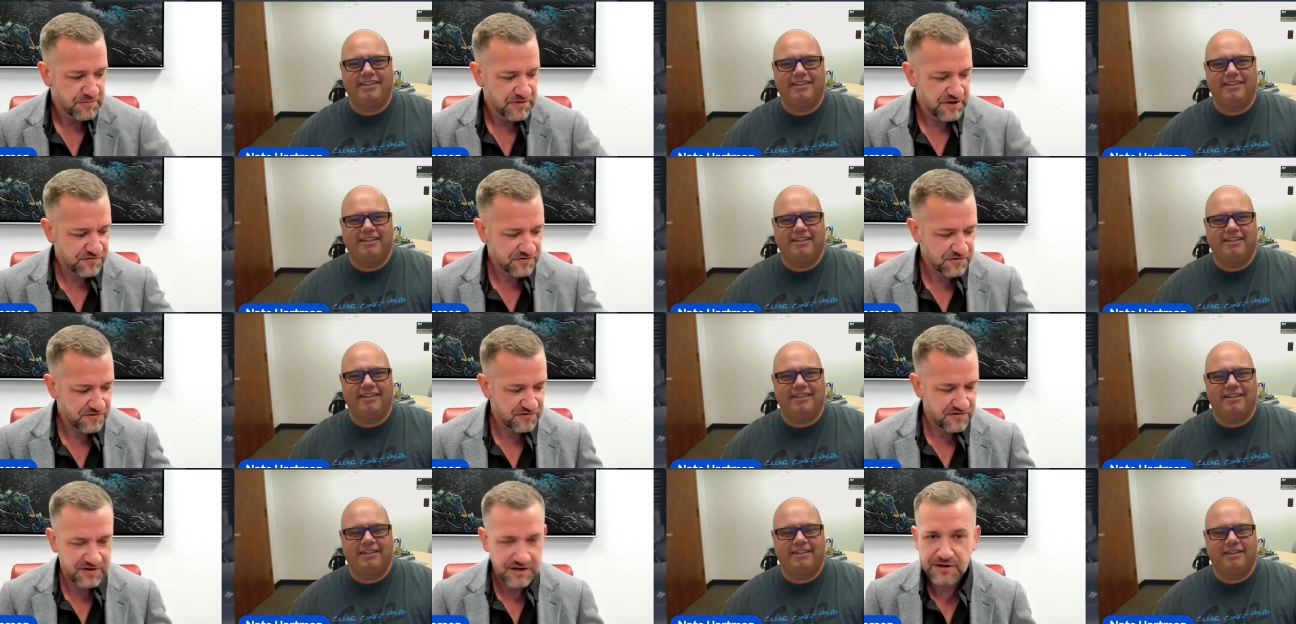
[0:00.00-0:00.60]
Speaker 1: this
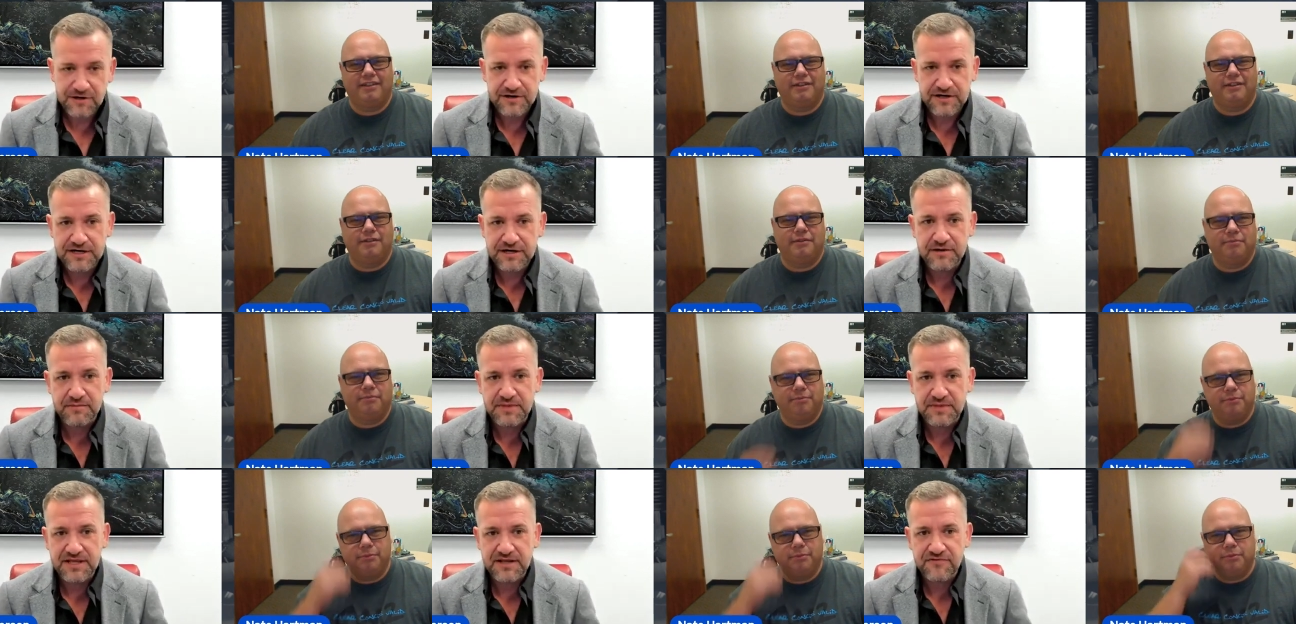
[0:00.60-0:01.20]
one's near and
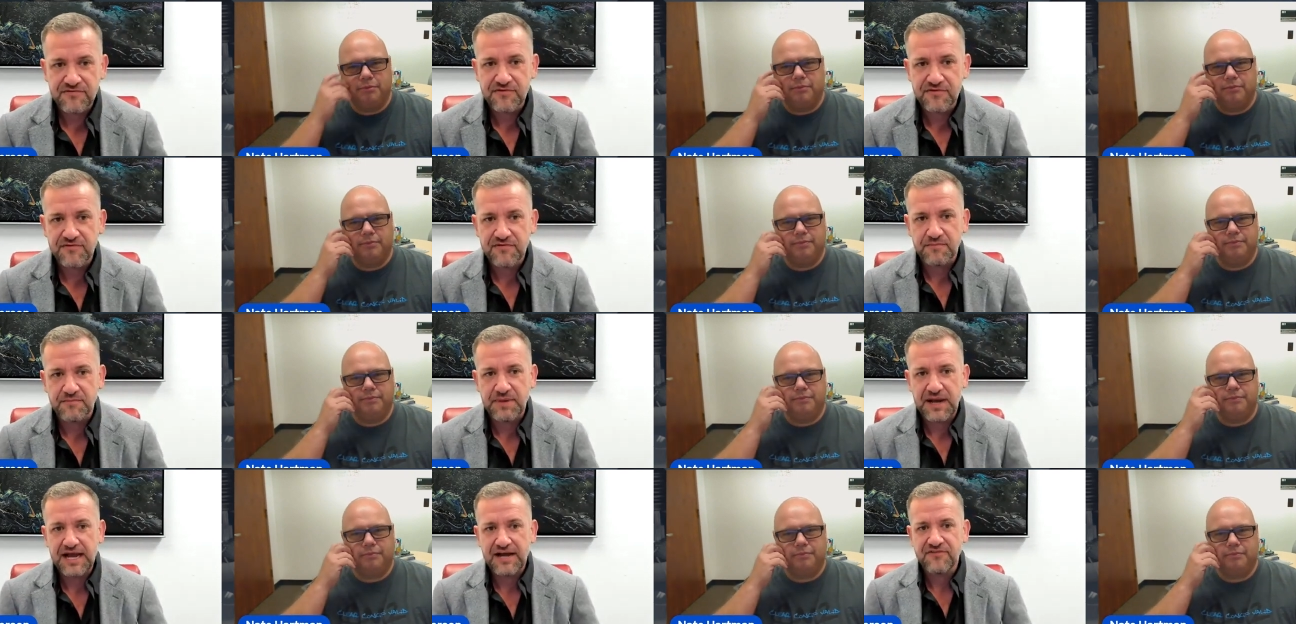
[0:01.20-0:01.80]
dear to me. This one's
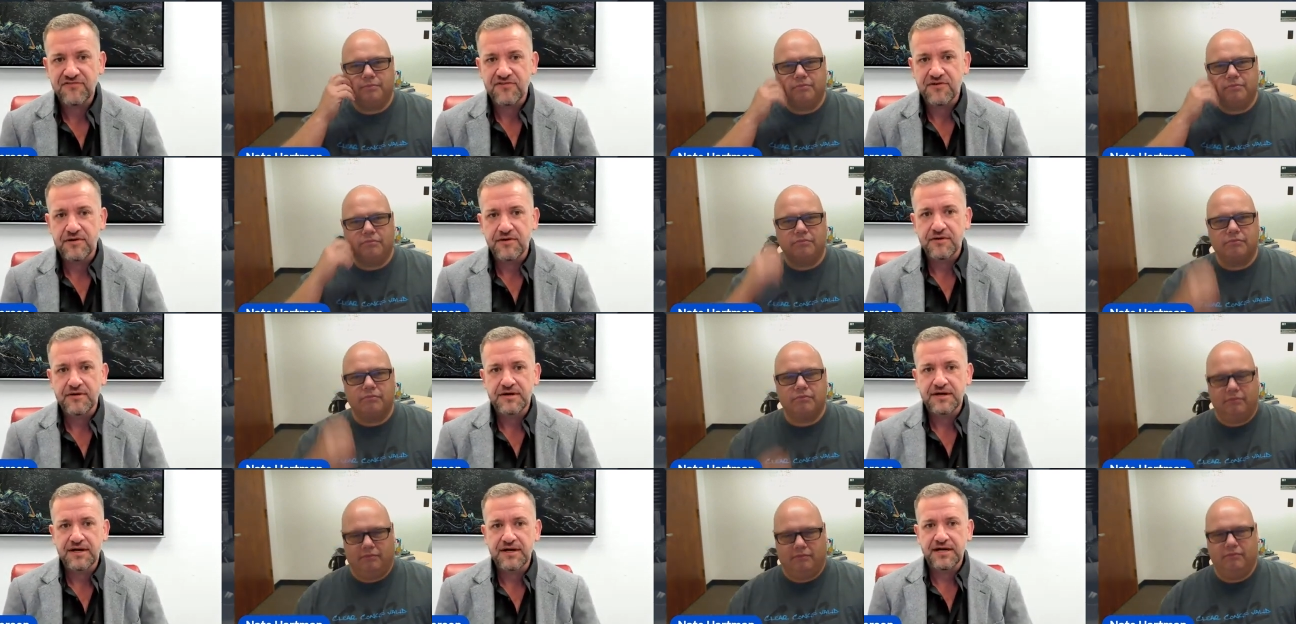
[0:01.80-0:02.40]
a
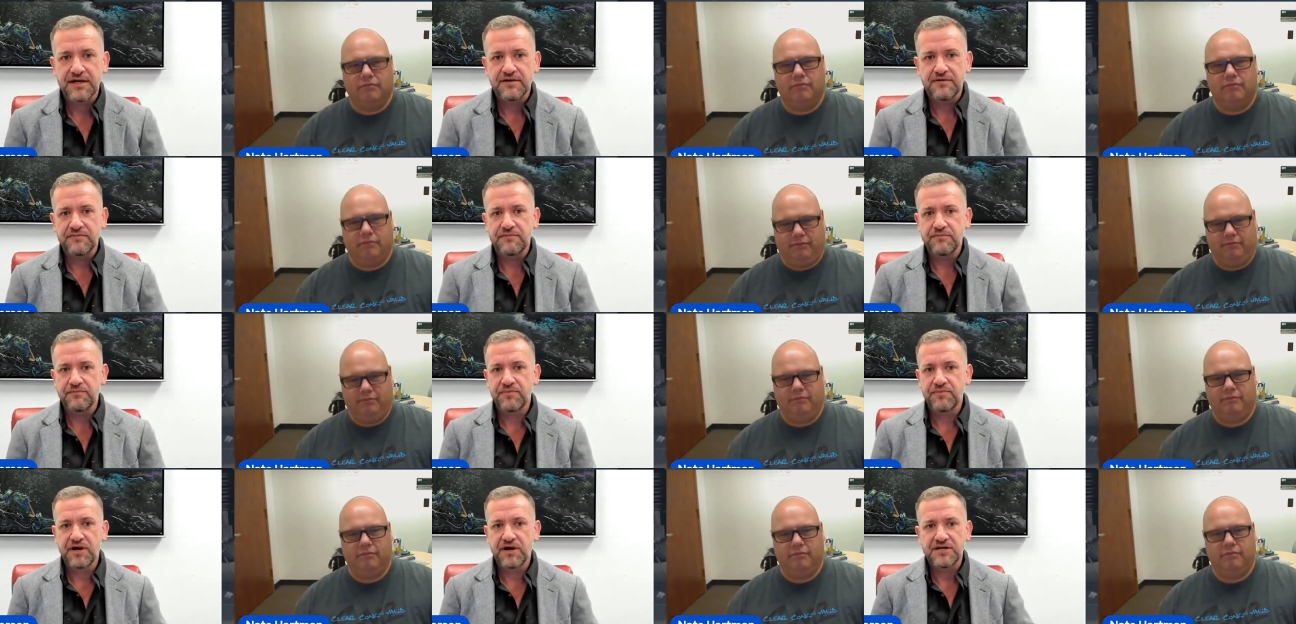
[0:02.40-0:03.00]
passion kind of
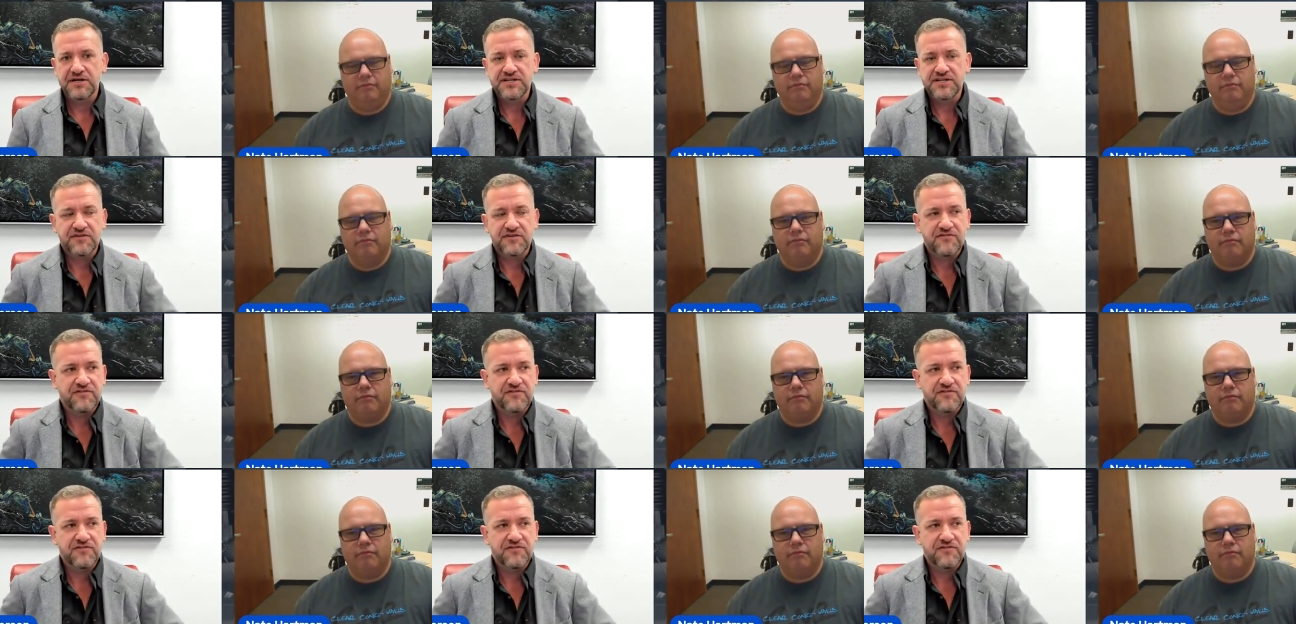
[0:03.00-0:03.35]
project.